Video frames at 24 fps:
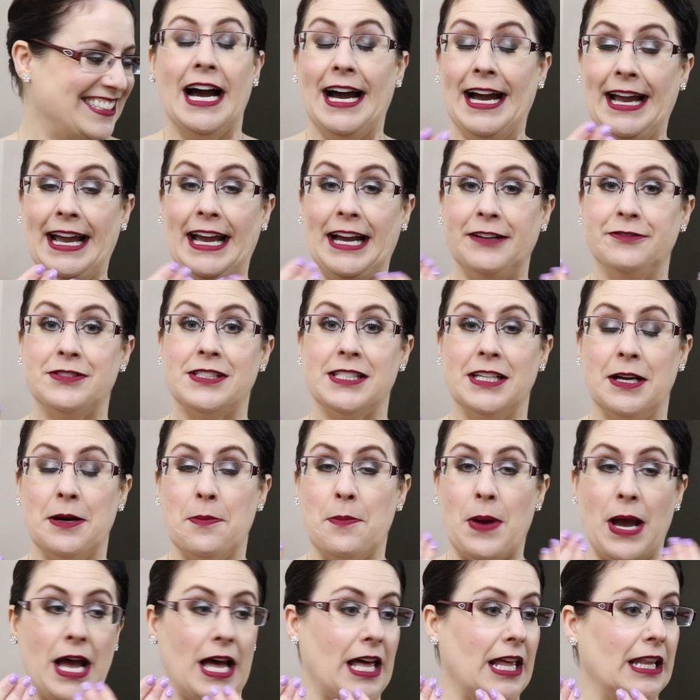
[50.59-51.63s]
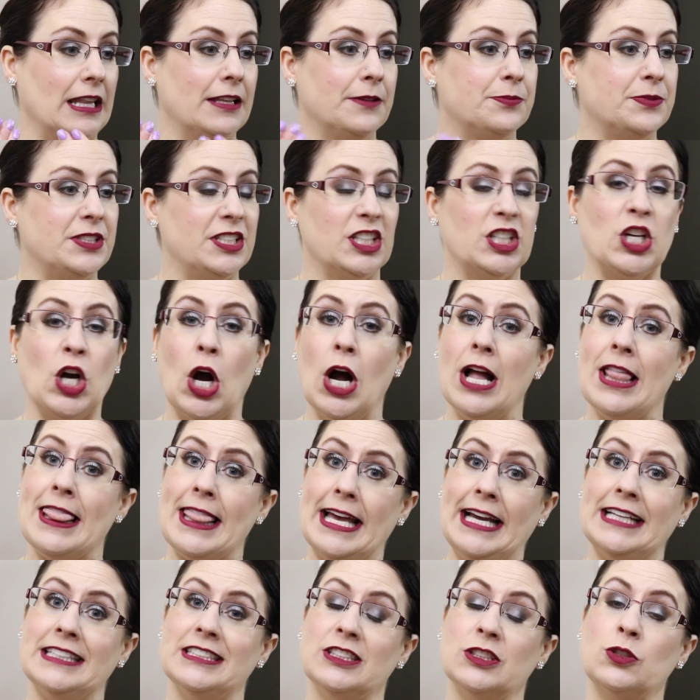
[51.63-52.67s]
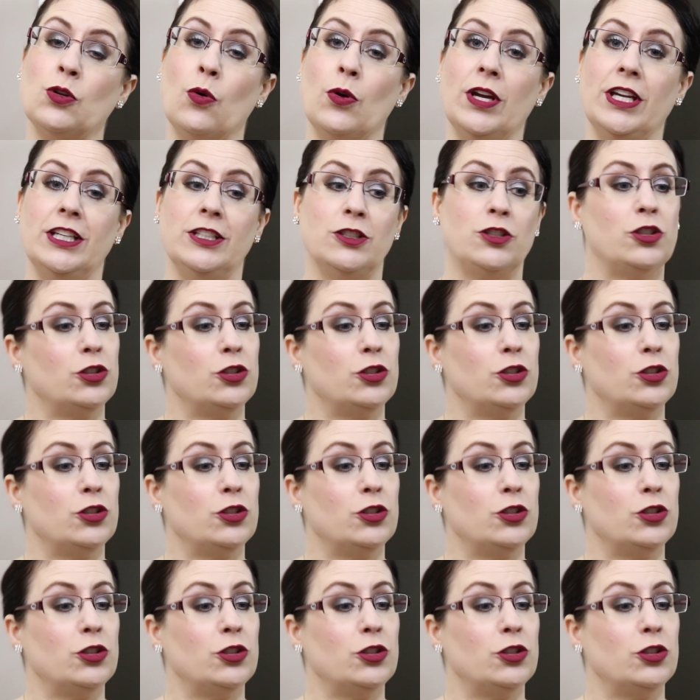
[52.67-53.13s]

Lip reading: I have some lipstick on that's going